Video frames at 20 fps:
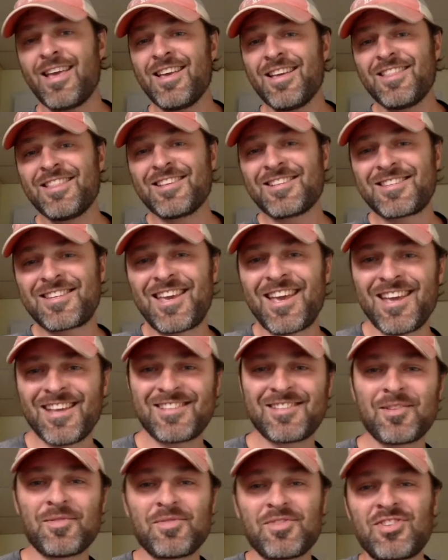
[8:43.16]
in this
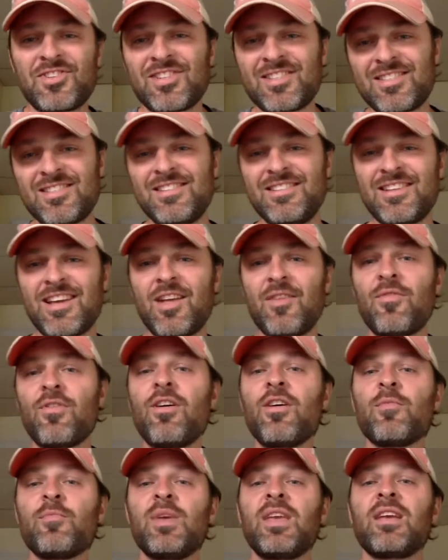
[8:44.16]
case, it was just dead
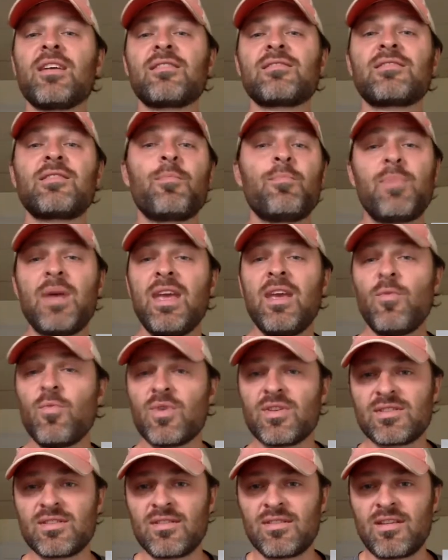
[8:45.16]
wrong because the bait
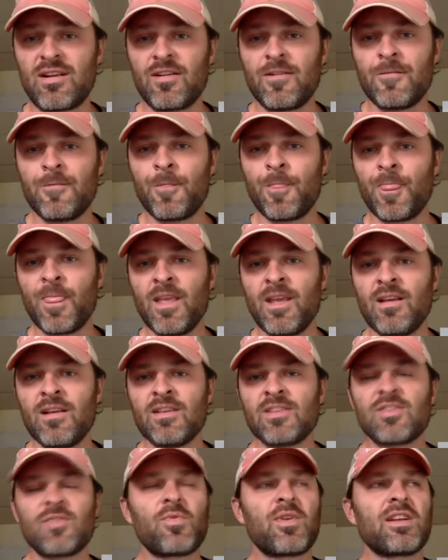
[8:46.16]
wasn't there.
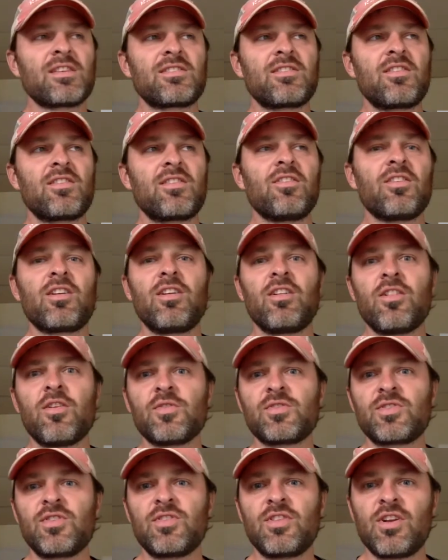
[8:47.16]
So when I started looking
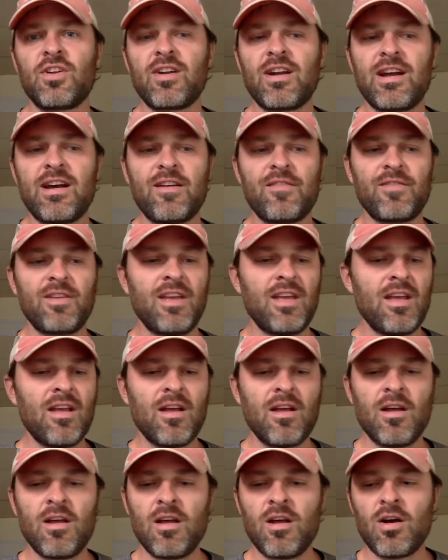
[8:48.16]
closer at the graph,
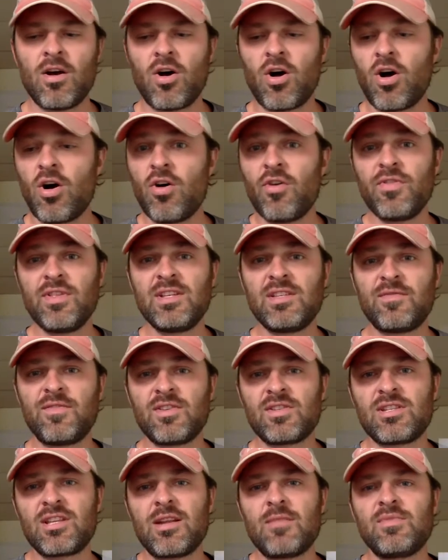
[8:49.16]
all these
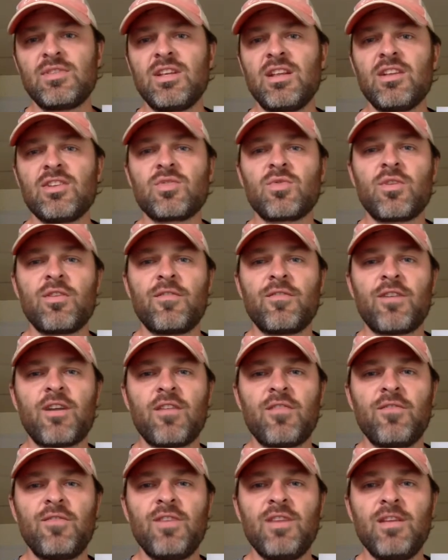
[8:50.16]
fish that I'm seeing in
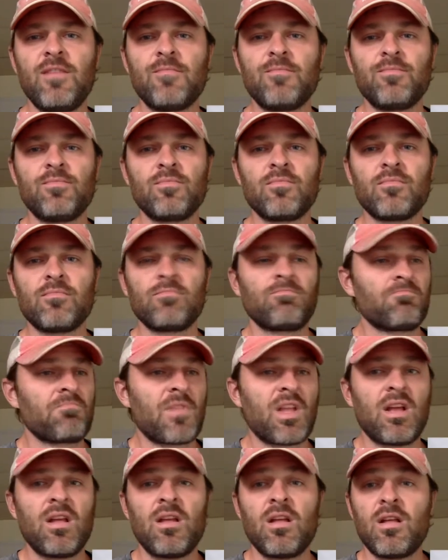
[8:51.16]
25 feet,
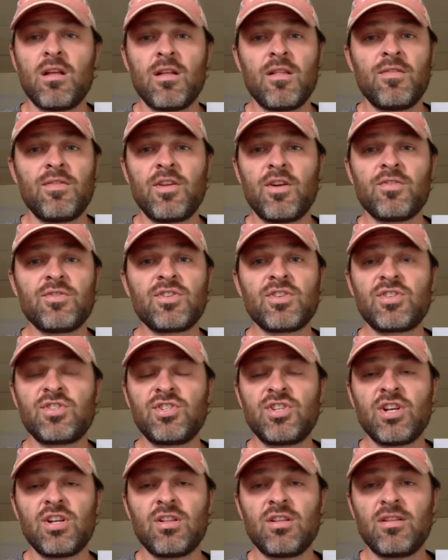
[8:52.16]
they're just
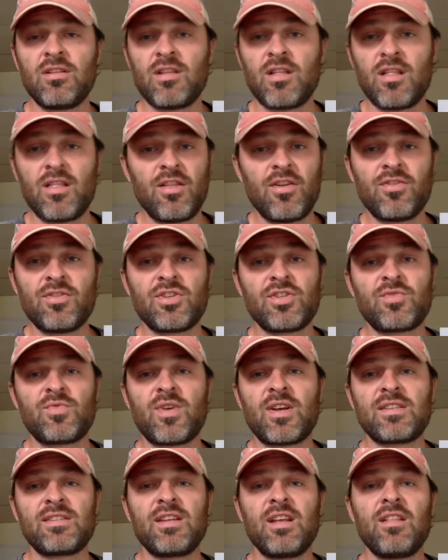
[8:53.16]
chilling, they're just
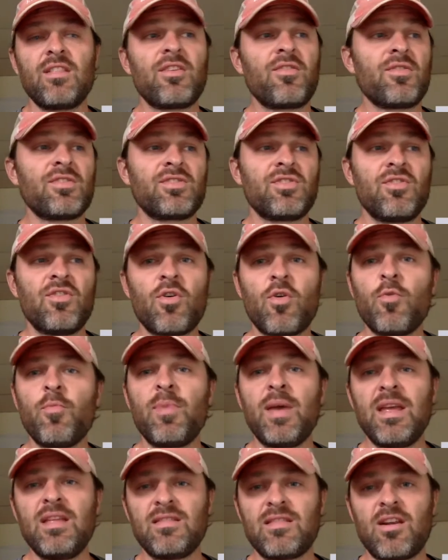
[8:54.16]
resting, there is no
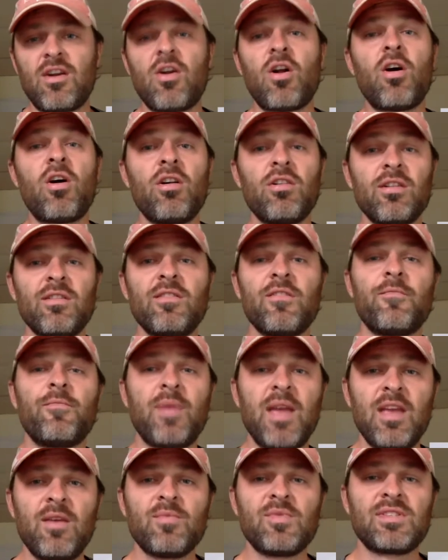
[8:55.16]
bait there. All the
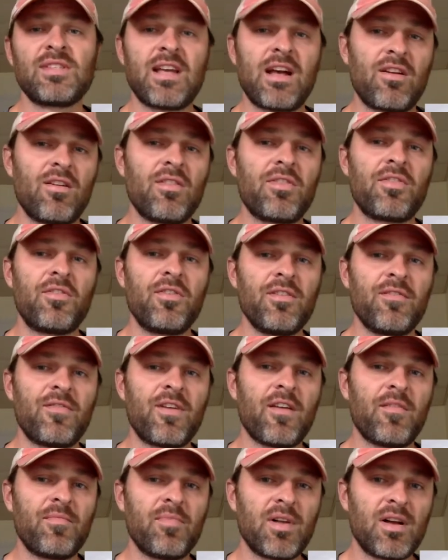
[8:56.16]
bait was down in
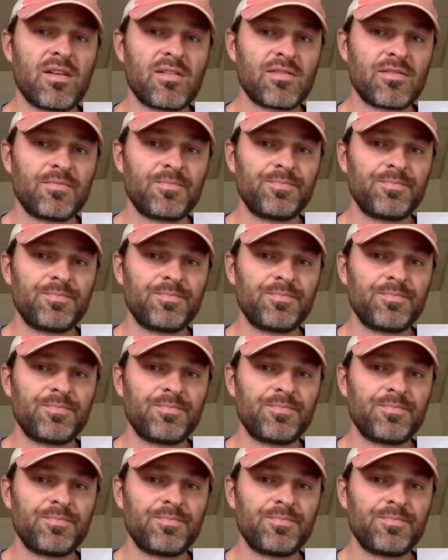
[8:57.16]
35 plus.